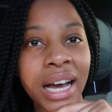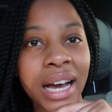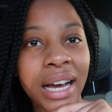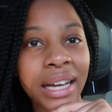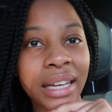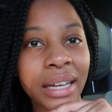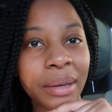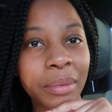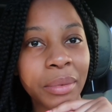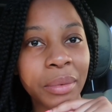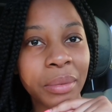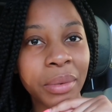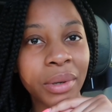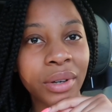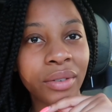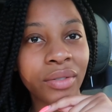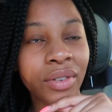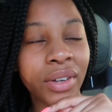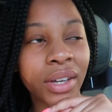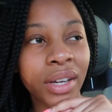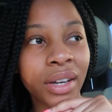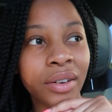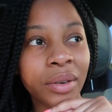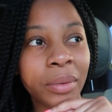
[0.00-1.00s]
I am a bit
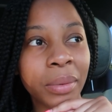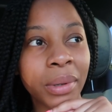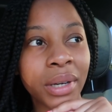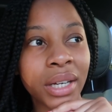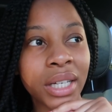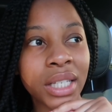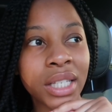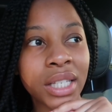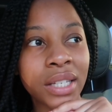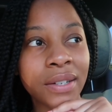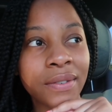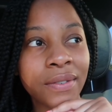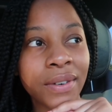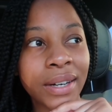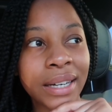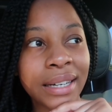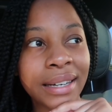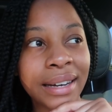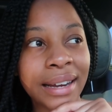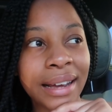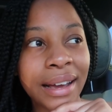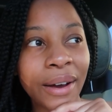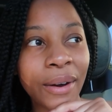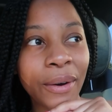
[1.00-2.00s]
of a hairy person
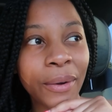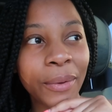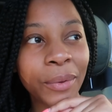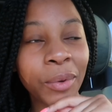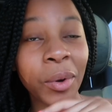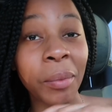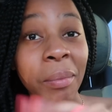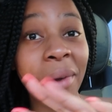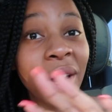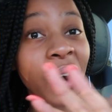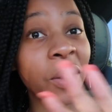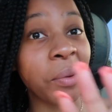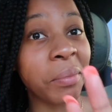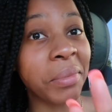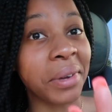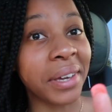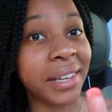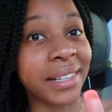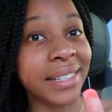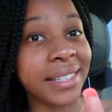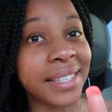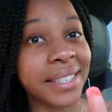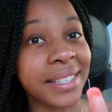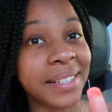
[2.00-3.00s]
right now. Well, my
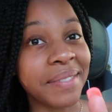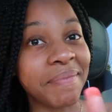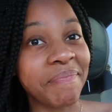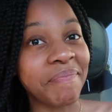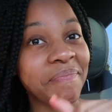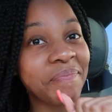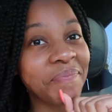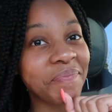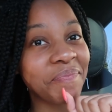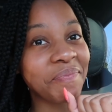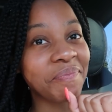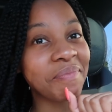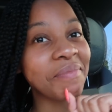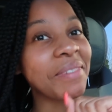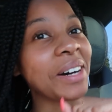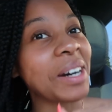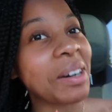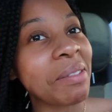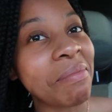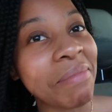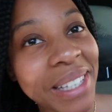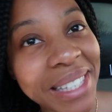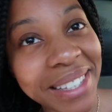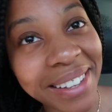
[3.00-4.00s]

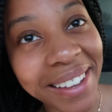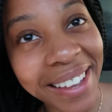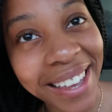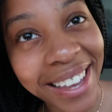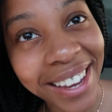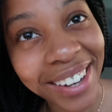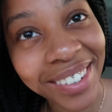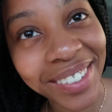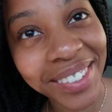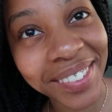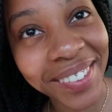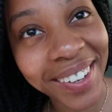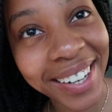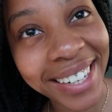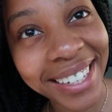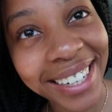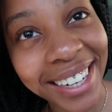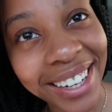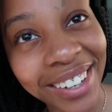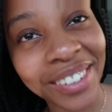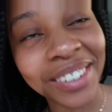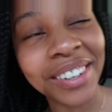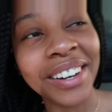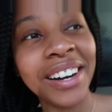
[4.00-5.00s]
armpits are hairy right
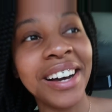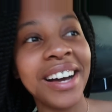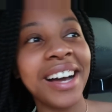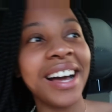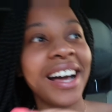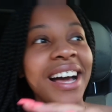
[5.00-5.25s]
now.